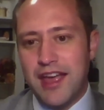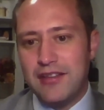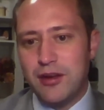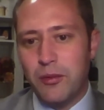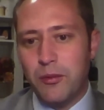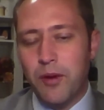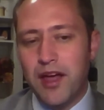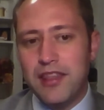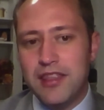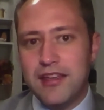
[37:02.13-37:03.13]
And so
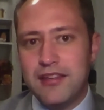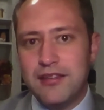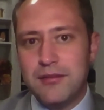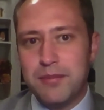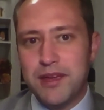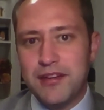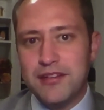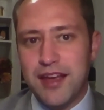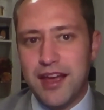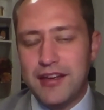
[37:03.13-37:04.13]
what this
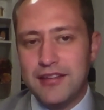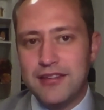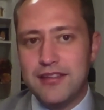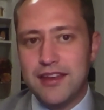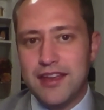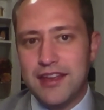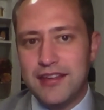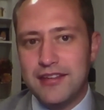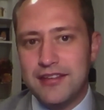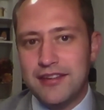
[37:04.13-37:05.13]
bill does
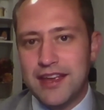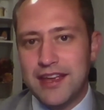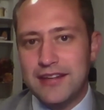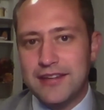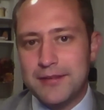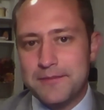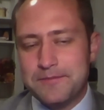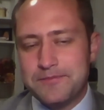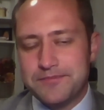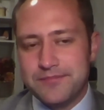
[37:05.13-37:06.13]
is it
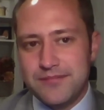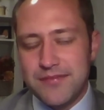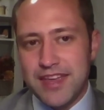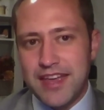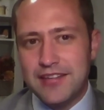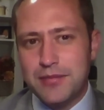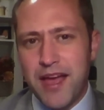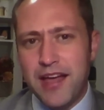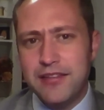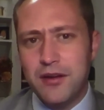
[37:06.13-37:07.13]

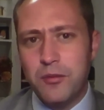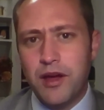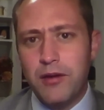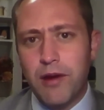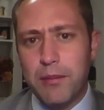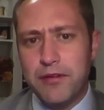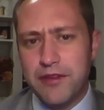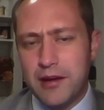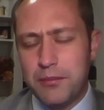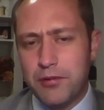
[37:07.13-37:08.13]
expands on what
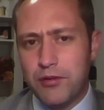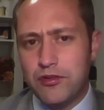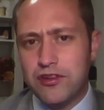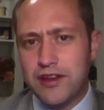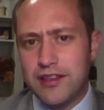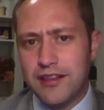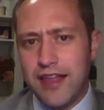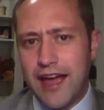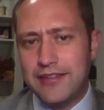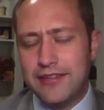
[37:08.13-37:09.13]
Representative Perucci did in the
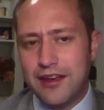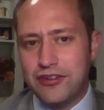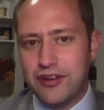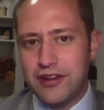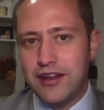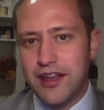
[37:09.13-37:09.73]
last session.